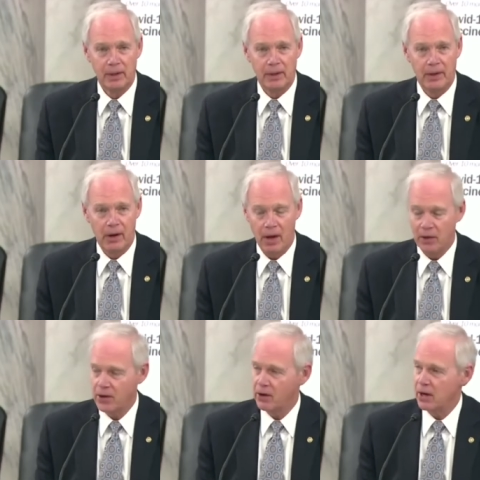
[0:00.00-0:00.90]
that our
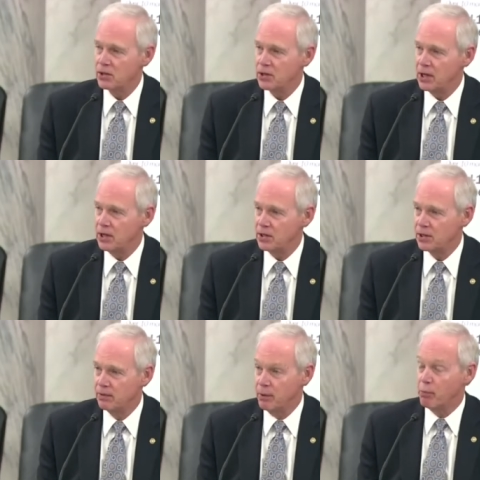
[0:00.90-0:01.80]
healthcare
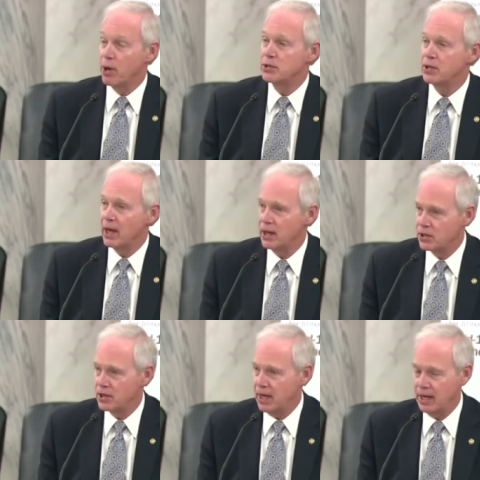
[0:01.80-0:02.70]
agencies, the President of the United
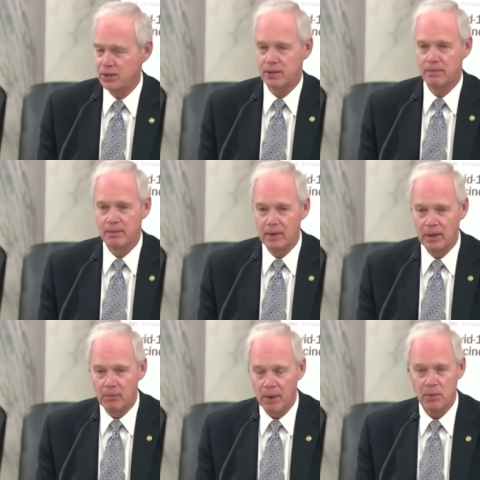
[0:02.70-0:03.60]
States,
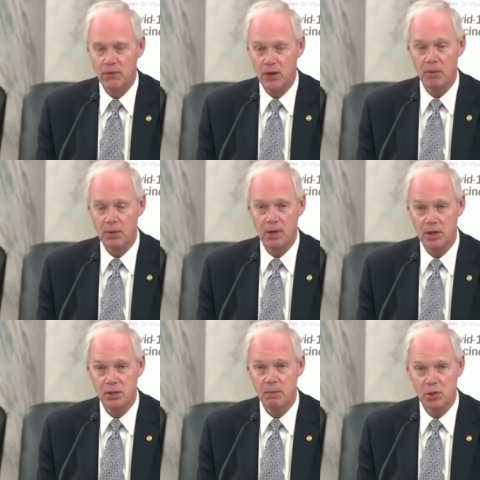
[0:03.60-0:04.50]
members of
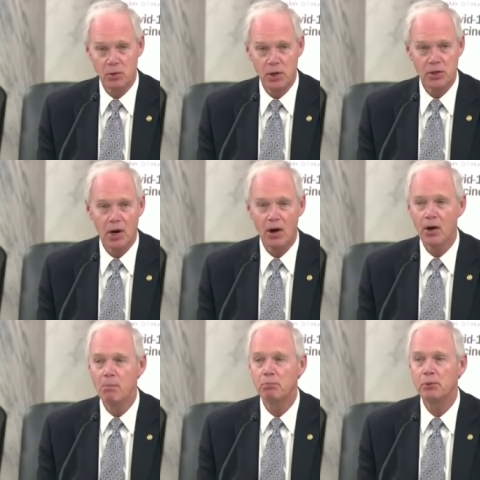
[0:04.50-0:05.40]
his administration are
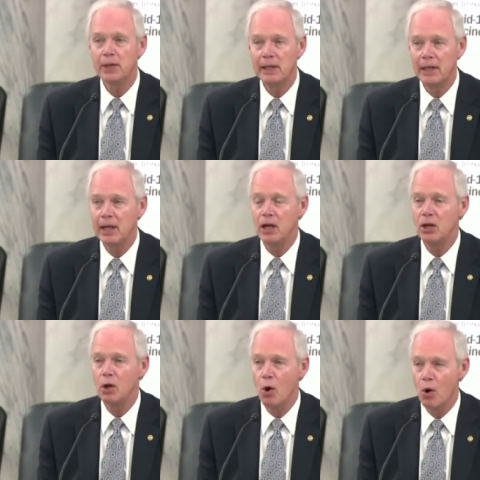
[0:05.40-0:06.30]
completely
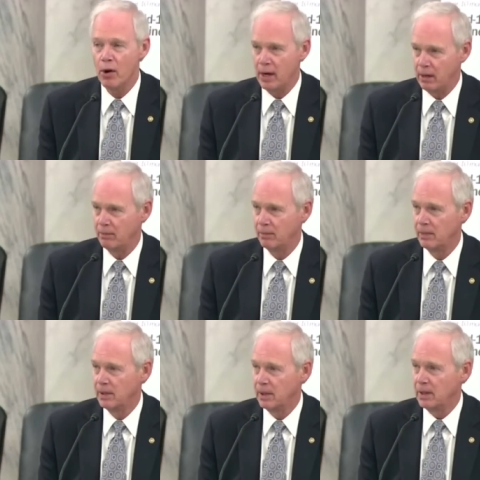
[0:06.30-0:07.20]
ignoring
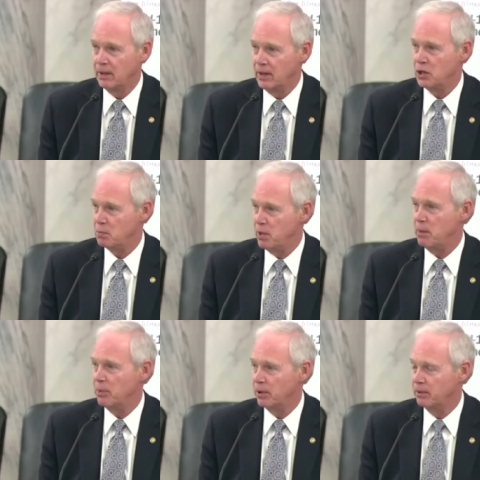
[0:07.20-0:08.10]
these
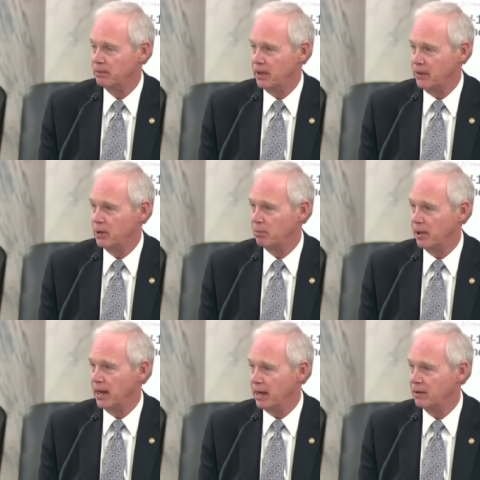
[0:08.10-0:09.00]
people and their
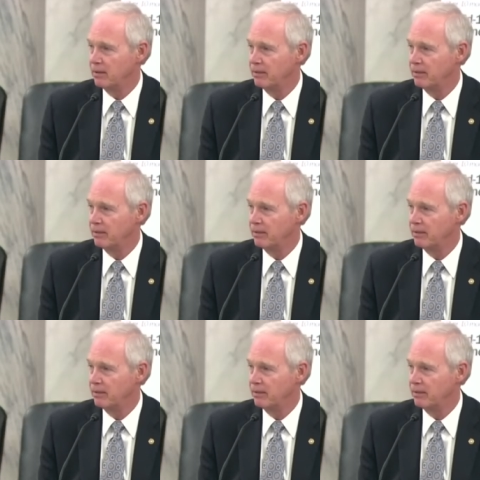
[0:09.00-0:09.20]
plight.